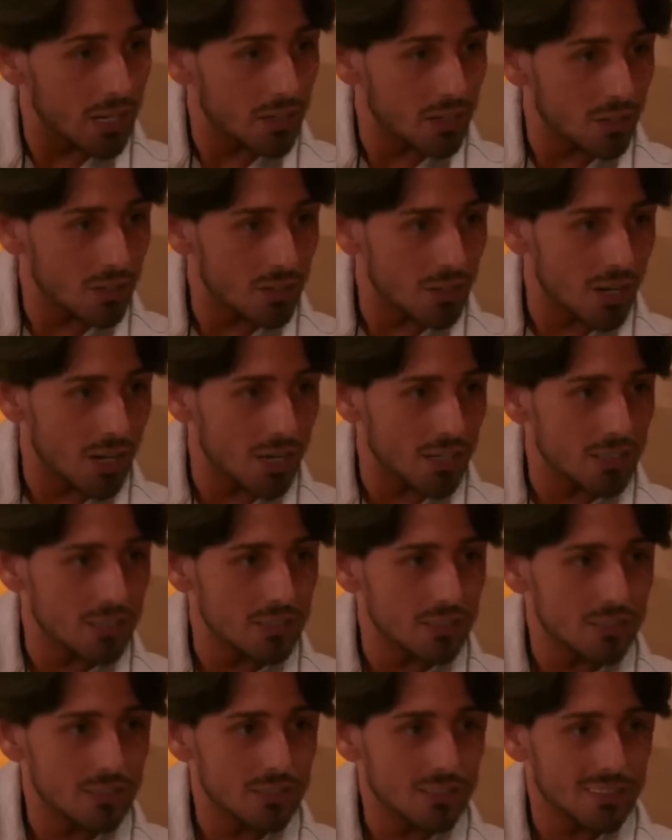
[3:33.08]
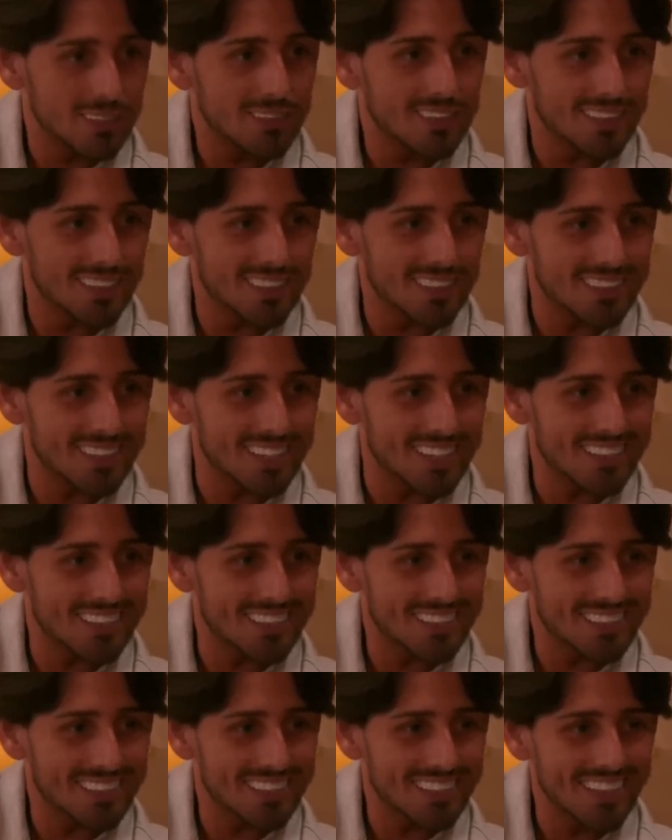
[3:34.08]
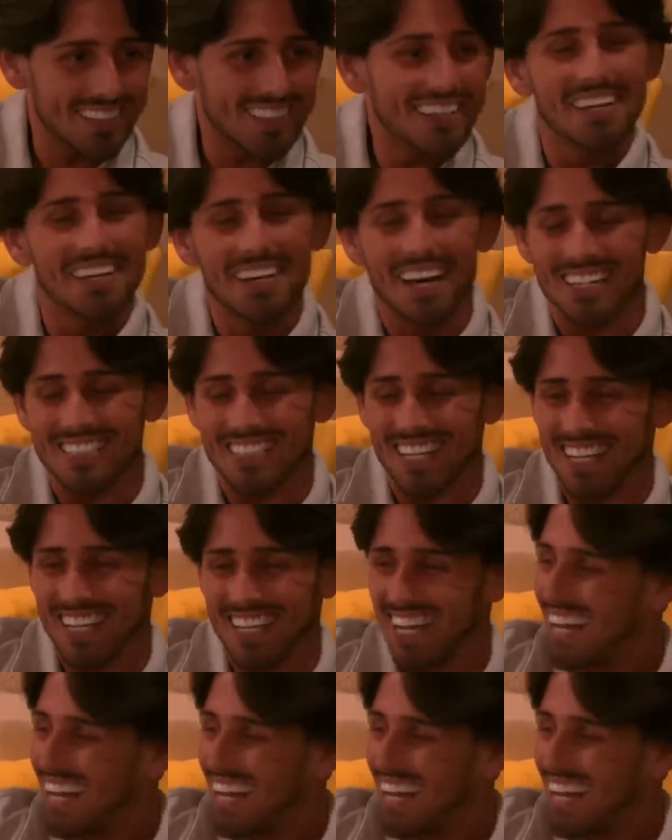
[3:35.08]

caught you. That's nice. I'll take